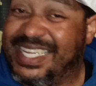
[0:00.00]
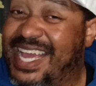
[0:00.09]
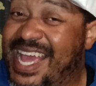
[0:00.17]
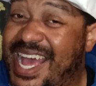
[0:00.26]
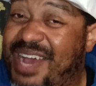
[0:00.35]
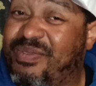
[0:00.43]

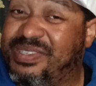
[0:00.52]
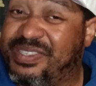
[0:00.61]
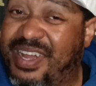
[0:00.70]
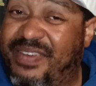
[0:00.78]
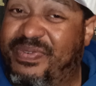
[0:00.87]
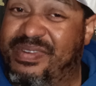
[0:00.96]
Yeah, it was a
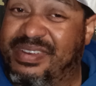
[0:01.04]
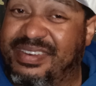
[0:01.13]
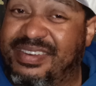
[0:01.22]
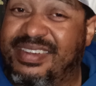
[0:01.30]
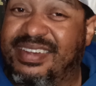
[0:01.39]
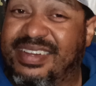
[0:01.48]
tough one.
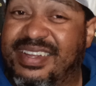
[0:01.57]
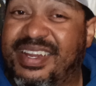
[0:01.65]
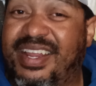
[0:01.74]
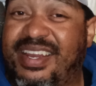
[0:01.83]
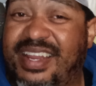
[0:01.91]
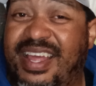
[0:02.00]

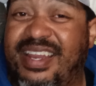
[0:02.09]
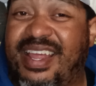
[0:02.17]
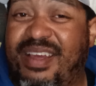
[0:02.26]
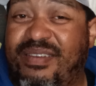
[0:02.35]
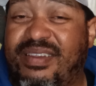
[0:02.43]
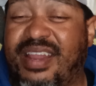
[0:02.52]
And that, uh,
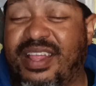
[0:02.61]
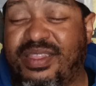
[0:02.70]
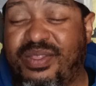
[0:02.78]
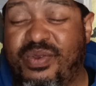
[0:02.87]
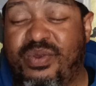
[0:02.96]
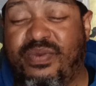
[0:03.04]
that, I
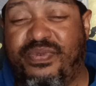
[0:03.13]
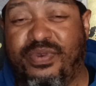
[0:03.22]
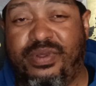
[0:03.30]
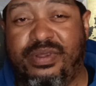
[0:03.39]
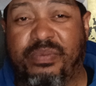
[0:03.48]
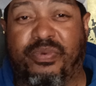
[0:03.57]
threw you
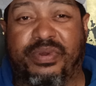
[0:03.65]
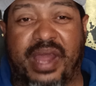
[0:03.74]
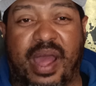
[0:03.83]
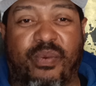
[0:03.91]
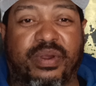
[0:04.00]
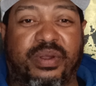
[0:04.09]
for a loop on
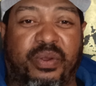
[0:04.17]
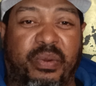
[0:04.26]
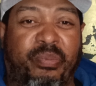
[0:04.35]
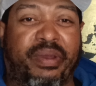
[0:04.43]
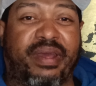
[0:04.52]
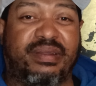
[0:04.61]
that one a
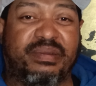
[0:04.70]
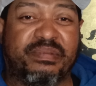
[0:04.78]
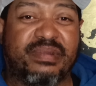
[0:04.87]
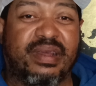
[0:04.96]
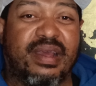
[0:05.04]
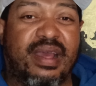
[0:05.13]
little bit.
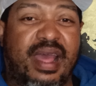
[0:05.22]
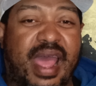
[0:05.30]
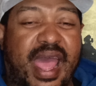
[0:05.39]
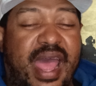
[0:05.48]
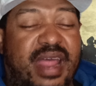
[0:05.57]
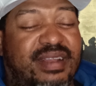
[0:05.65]

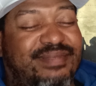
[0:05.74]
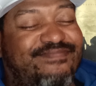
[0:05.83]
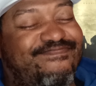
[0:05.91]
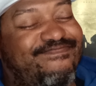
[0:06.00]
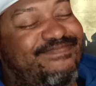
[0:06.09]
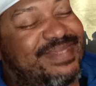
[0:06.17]
And
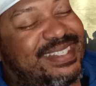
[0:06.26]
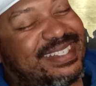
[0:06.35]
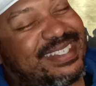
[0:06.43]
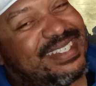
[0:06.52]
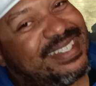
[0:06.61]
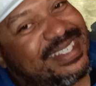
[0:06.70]

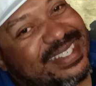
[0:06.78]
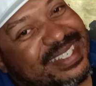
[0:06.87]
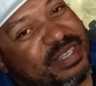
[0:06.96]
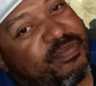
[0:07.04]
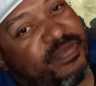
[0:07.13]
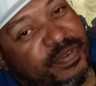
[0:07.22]

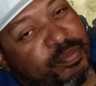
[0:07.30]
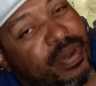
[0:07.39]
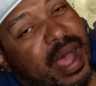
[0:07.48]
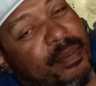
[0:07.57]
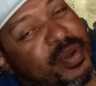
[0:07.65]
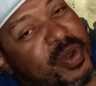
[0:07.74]
uh, you
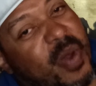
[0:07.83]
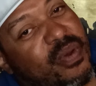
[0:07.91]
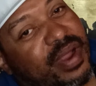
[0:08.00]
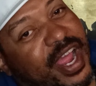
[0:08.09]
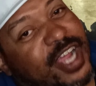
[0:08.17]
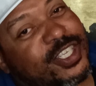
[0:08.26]
probably know
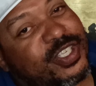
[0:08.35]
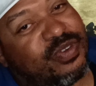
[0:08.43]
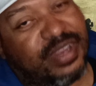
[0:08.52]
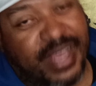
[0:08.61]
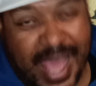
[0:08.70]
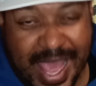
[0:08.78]
what answer
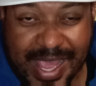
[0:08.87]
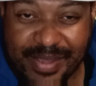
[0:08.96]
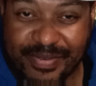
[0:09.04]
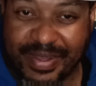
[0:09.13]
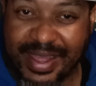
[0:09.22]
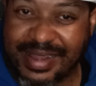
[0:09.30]
you
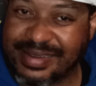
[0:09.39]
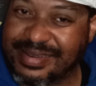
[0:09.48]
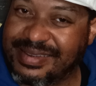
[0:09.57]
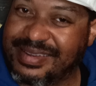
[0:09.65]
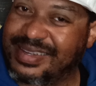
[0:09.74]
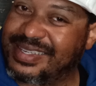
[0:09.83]
gave,
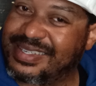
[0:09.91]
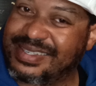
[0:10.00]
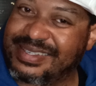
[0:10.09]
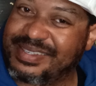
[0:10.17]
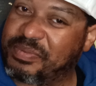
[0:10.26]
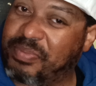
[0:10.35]
and uh,
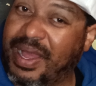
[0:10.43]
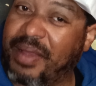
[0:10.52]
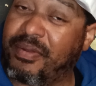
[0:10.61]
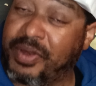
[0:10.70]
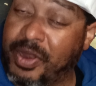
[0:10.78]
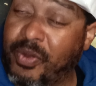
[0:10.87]

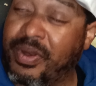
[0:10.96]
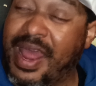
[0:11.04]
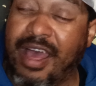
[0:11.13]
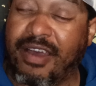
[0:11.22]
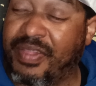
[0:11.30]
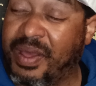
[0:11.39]
probably know
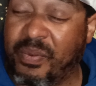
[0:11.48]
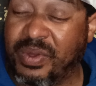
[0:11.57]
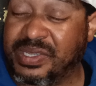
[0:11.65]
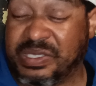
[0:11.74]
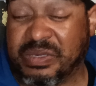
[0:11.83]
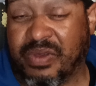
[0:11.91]
now that
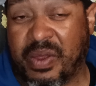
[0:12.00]
wasn't